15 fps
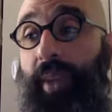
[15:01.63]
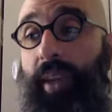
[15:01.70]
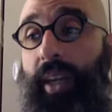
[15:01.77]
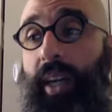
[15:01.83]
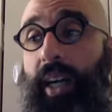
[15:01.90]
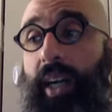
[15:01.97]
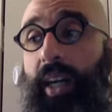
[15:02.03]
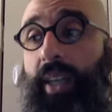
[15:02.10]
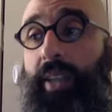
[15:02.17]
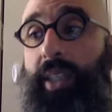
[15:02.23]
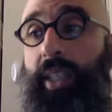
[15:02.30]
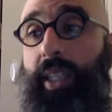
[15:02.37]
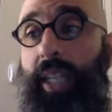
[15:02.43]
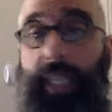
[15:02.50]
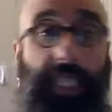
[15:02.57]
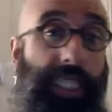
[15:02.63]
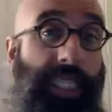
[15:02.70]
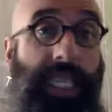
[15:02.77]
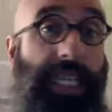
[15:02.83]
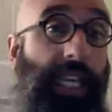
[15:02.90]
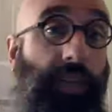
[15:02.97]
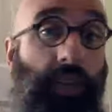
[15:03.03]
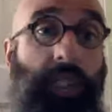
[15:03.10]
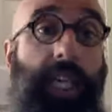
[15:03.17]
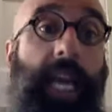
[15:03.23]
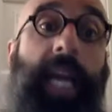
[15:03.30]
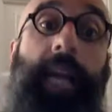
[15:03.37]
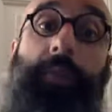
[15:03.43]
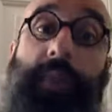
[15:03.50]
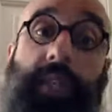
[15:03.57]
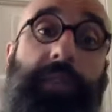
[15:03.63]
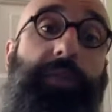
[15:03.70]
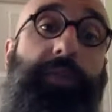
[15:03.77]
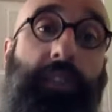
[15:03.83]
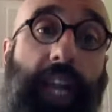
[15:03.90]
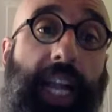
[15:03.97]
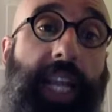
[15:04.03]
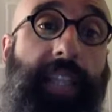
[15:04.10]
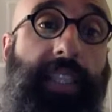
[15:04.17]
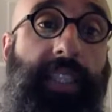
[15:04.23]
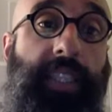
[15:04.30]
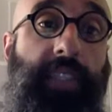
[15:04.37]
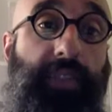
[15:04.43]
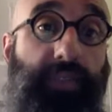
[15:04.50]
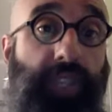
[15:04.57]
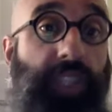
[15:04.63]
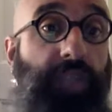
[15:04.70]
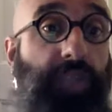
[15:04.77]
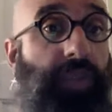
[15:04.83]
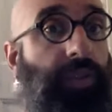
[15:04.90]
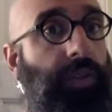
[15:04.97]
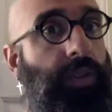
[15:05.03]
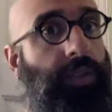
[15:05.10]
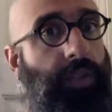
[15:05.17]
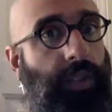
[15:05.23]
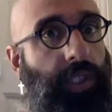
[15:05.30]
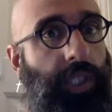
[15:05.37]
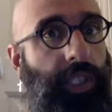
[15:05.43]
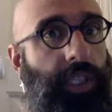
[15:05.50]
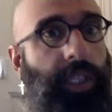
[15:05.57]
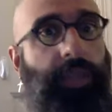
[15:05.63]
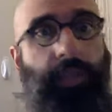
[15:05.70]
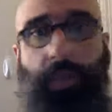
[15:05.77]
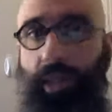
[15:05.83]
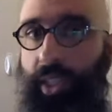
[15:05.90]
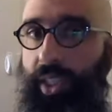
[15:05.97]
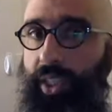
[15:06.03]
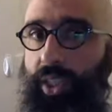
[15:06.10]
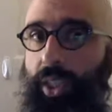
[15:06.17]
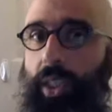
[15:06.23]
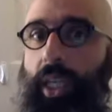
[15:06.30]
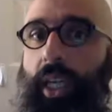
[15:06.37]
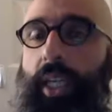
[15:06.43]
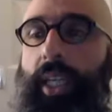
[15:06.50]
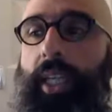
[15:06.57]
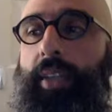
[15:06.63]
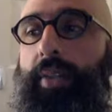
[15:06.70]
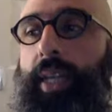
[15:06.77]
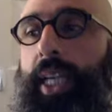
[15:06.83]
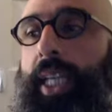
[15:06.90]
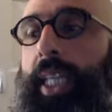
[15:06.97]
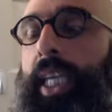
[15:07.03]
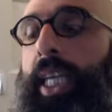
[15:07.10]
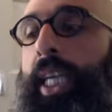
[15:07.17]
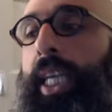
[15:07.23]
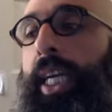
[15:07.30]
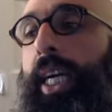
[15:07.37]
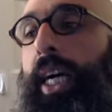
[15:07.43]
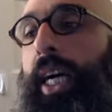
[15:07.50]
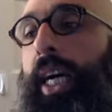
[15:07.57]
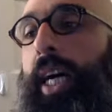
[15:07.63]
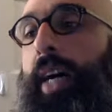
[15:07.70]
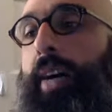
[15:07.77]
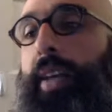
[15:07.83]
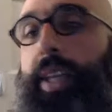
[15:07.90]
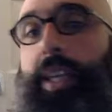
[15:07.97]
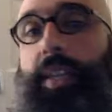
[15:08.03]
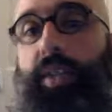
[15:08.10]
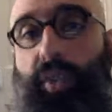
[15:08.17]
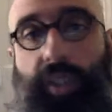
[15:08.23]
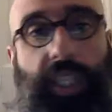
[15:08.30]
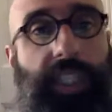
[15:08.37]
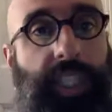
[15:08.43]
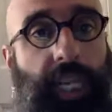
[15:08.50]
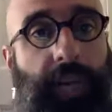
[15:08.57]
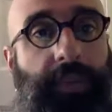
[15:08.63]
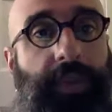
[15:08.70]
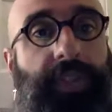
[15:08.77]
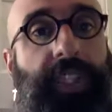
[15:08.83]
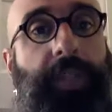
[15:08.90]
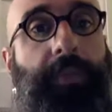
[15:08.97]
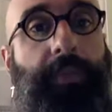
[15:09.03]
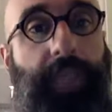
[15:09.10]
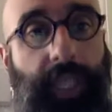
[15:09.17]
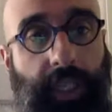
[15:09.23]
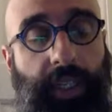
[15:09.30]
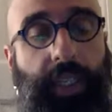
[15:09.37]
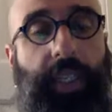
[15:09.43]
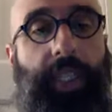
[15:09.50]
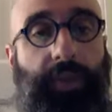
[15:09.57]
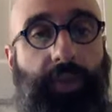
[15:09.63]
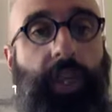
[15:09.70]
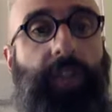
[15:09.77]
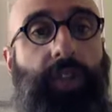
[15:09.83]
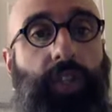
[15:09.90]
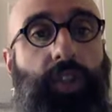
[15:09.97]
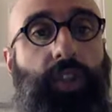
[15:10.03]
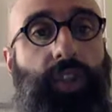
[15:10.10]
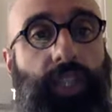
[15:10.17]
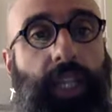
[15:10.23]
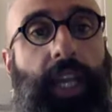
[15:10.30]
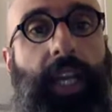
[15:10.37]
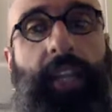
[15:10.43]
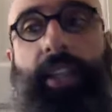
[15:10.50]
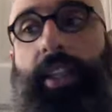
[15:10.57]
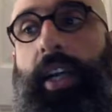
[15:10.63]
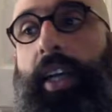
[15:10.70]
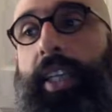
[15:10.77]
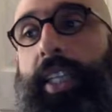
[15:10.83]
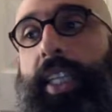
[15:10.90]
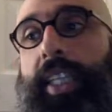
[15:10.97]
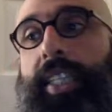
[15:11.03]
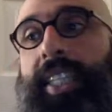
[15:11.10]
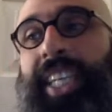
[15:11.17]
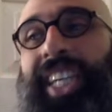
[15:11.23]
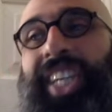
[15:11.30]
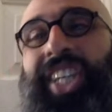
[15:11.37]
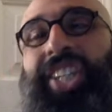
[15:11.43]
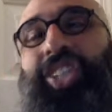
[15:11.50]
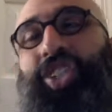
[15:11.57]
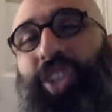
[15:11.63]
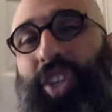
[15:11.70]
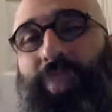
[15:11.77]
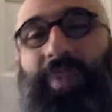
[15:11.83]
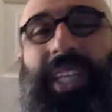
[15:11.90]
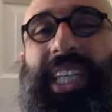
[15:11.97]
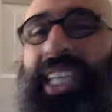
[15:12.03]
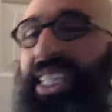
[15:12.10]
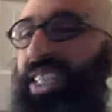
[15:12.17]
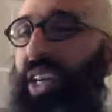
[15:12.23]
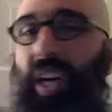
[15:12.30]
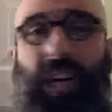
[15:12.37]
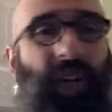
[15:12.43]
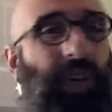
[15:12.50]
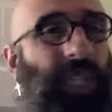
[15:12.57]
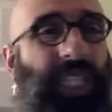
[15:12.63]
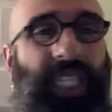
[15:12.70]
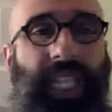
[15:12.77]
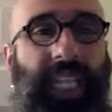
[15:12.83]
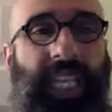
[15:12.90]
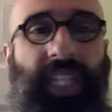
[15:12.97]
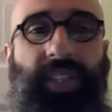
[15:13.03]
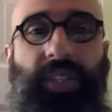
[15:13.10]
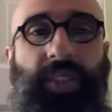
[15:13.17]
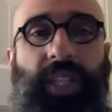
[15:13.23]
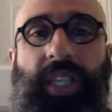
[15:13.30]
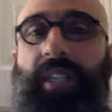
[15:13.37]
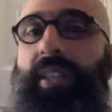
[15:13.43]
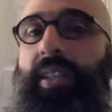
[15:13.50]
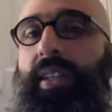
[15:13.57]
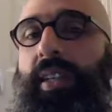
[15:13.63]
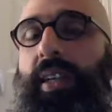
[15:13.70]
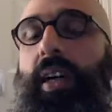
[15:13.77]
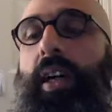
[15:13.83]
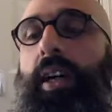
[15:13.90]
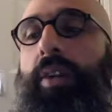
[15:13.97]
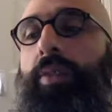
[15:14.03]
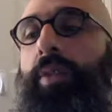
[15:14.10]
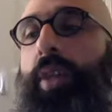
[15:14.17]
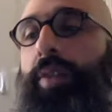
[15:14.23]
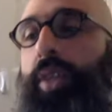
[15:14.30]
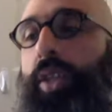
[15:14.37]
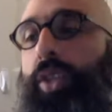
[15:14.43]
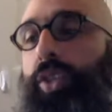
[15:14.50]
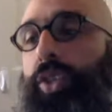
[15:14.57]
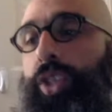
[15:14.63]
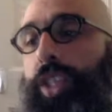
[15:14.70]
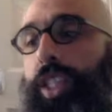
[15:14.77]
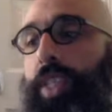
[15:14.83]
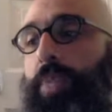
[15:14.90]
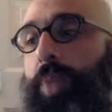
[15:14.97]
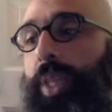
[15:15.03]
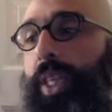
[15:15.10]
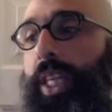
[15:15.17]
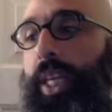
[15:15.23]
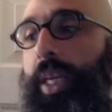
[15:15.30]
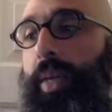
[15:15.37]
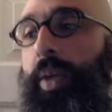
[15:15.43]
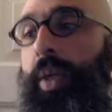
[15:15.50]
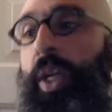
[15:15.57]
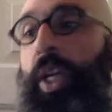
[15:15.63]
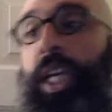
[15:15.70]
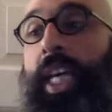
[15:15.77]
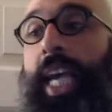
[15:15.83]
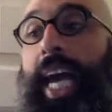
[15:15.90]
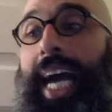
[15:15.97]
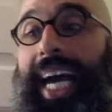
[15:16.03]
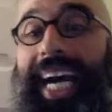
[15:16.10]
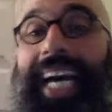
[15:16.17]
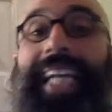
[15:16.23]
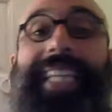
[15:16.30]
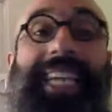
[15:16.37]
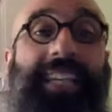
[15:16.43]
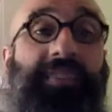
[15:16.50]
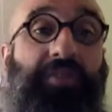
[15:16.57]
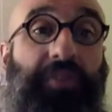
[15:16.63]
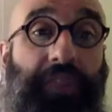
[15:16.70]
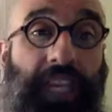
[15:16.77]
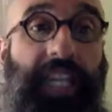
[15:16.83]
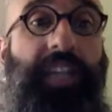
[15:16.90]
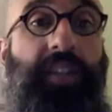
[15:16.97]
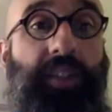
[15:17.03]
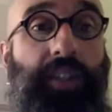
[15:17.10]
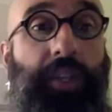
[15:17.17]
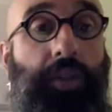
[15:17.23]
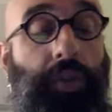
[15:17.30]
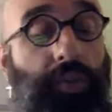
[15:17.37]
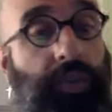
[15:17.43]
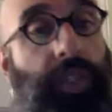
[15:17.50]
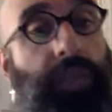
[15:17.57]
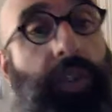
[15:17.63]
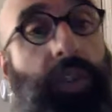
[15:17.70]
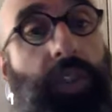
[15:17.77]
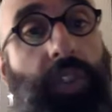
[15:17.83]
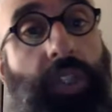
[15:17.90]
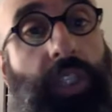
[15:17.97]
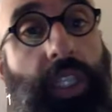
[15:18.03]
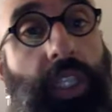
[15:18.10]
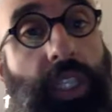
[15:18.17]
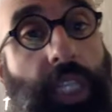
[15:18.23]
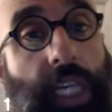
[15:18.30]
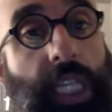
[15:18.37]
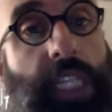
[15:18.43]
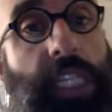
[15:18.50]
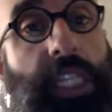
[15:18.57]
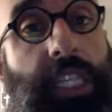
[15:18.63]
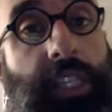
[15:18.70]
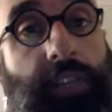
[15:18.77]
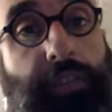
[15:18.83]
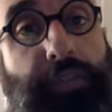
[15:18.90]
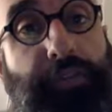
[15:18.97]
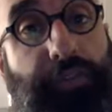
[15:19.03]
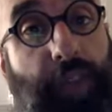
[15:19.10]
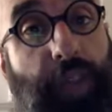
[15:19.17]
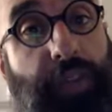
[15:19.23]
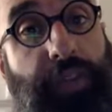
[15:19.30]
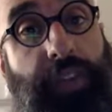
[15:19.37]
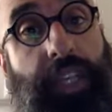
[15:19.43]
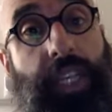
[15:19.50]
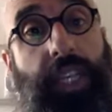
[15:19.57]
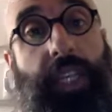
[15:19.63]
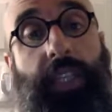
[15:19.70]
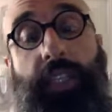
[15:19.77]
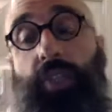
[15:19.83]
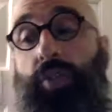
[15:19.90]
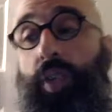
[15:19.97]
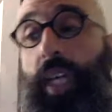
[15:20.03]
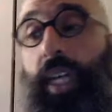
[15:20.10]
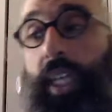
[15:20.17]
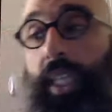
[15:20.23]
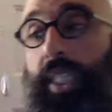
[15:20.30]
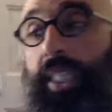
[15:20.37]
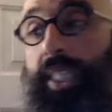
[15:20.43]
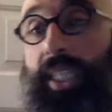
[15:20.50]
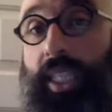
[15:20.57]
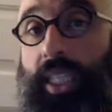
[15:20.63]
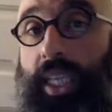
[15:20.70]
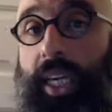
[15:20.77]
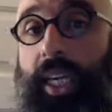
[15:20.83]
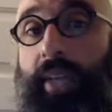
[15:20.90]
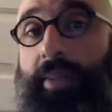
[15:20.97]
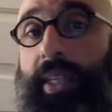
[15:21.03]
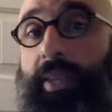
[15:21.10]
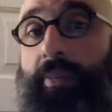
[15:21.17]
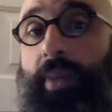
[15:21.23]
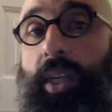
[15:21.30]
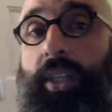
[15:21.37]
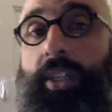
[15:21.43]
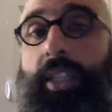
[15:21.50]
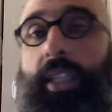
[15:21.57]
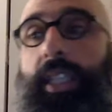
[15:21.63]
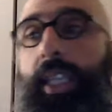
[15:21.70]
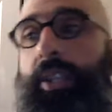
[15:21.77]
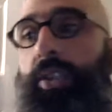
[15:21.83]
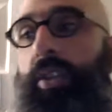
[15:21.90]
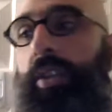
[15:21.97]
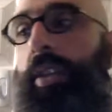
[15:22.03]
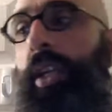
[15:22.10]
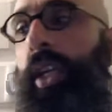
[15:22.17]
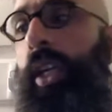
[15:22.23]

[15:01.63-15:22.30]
and this had already happened in France in the French Revolution, again, where he studied, right? During the time of the American Revolution, had done this. Germany is always late to these revolutions, but they had and failed their own revolution in 1950s, right? This is the time that Marx is actually